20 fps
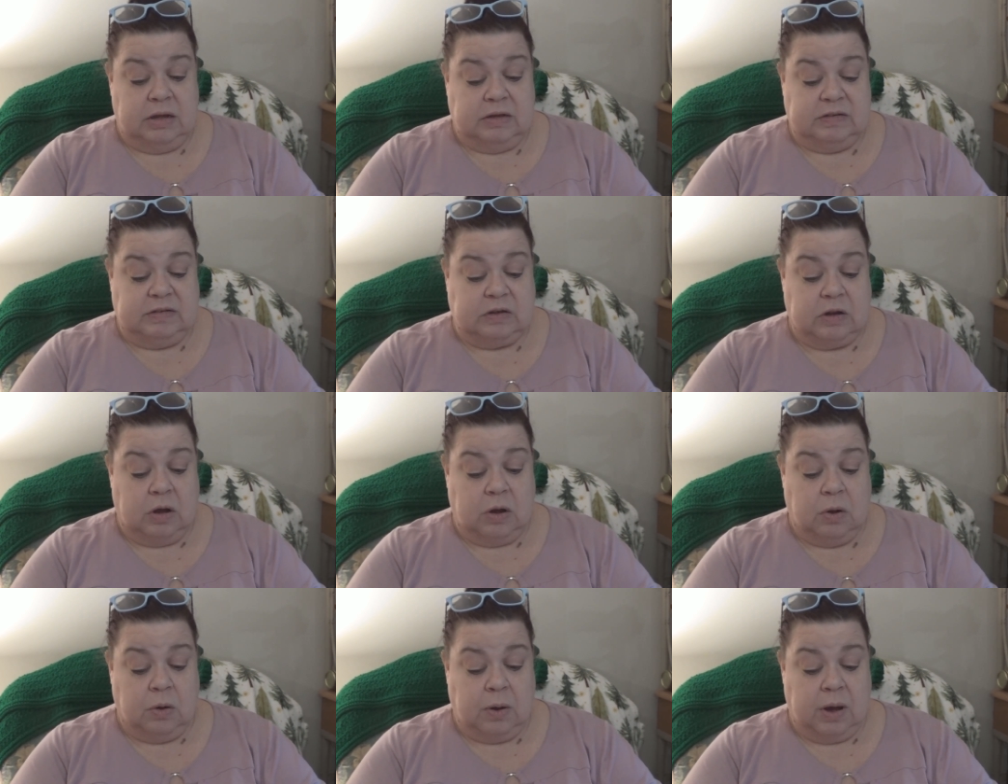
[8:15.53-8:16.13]

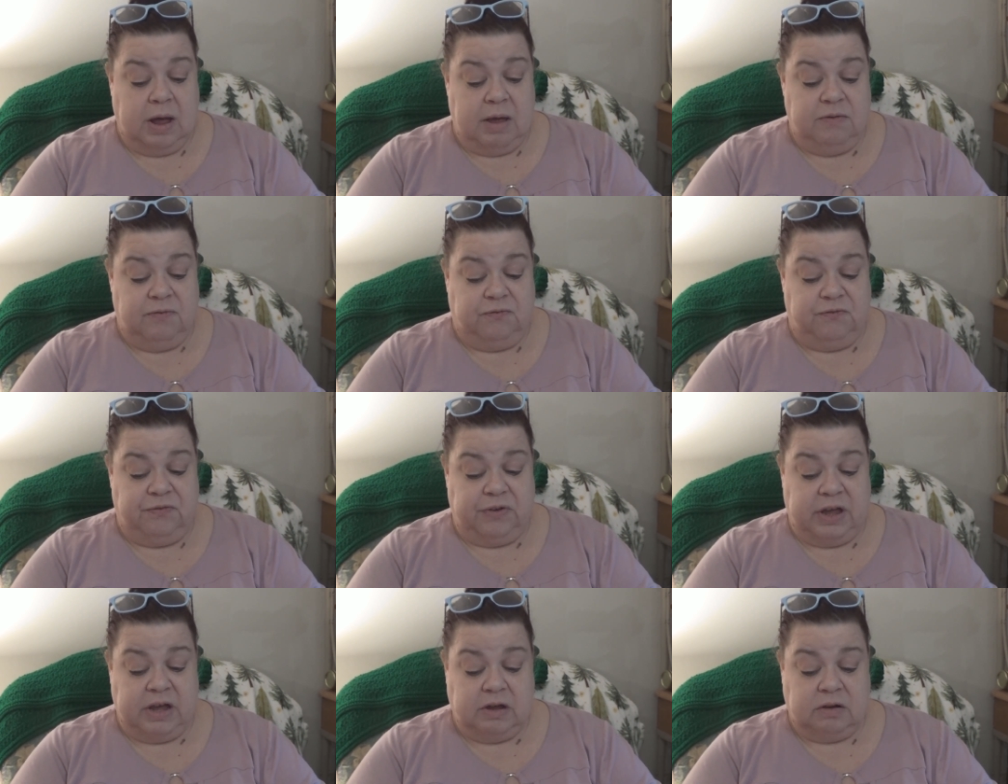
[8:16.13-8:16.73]
So I
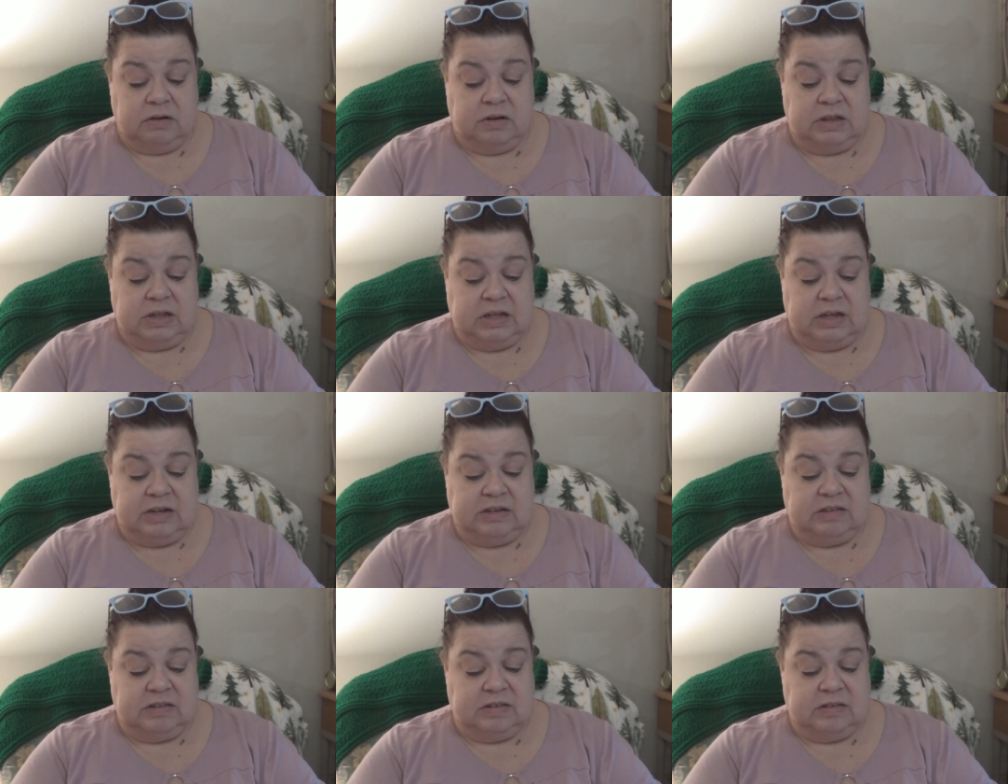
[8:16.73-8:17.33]
found
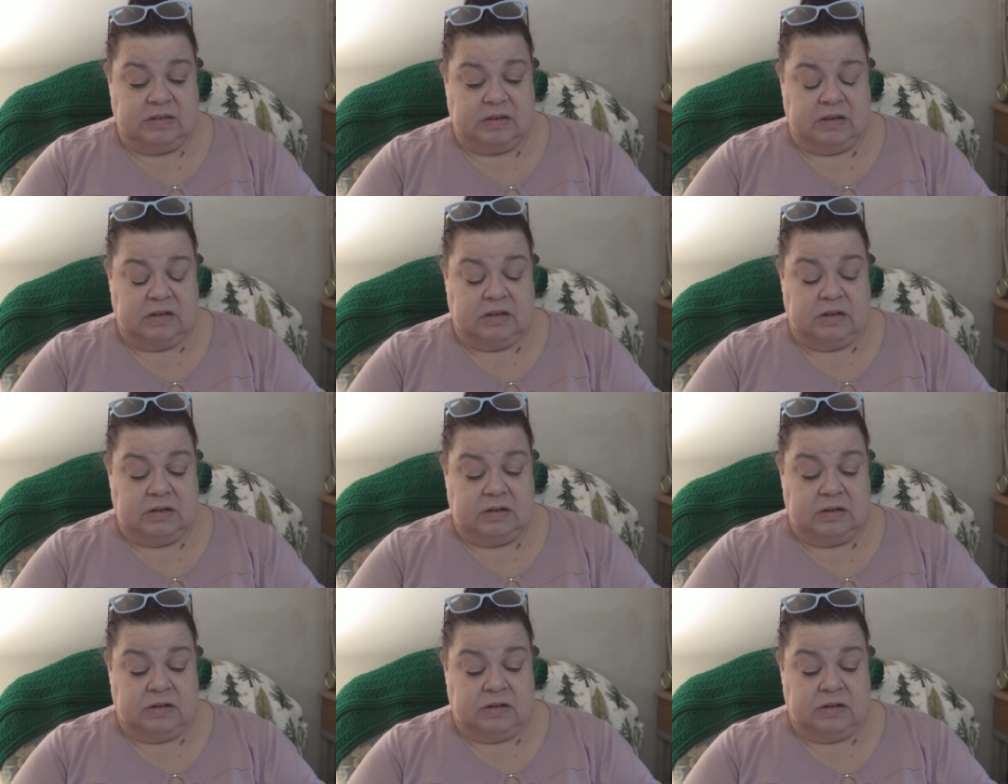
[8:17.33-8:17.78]
these,